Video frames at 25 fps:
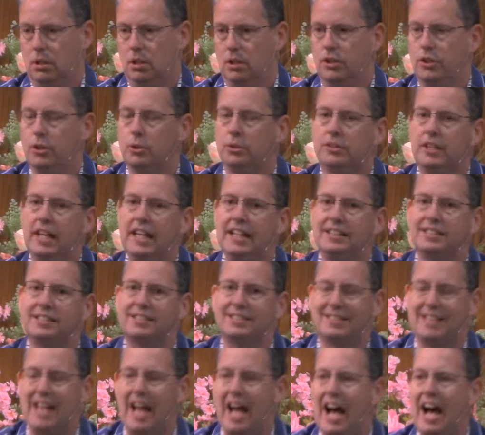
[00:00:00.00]
You know, it takes
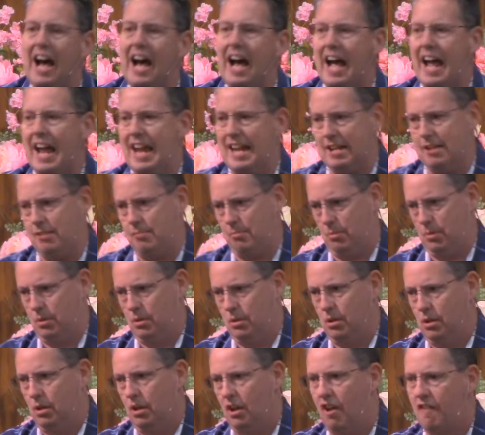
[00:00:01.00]
time
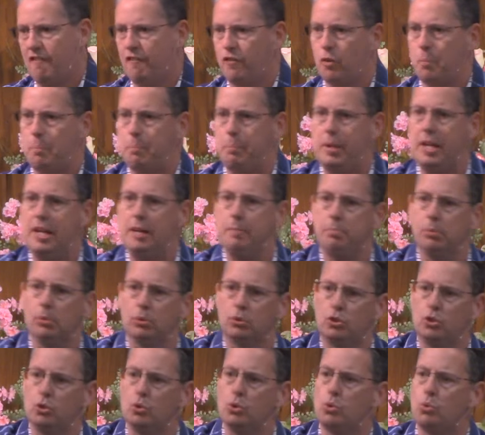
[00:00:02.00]
for people
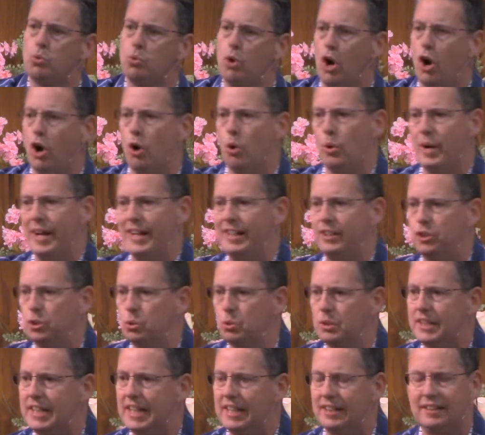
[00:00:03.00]
to grow and to
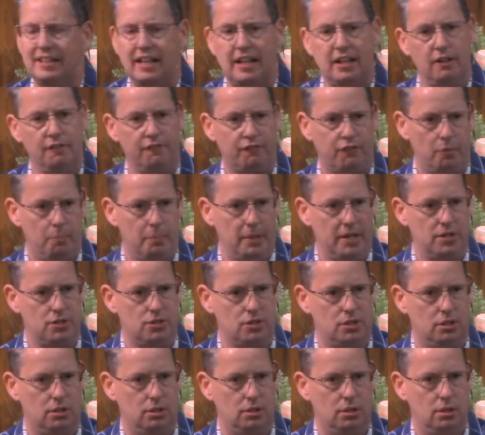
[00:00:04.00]
get that
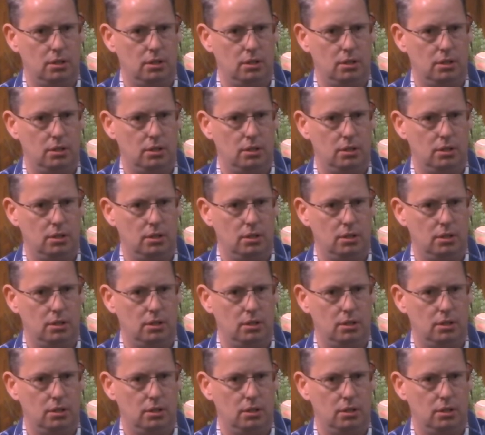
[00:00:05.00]
information.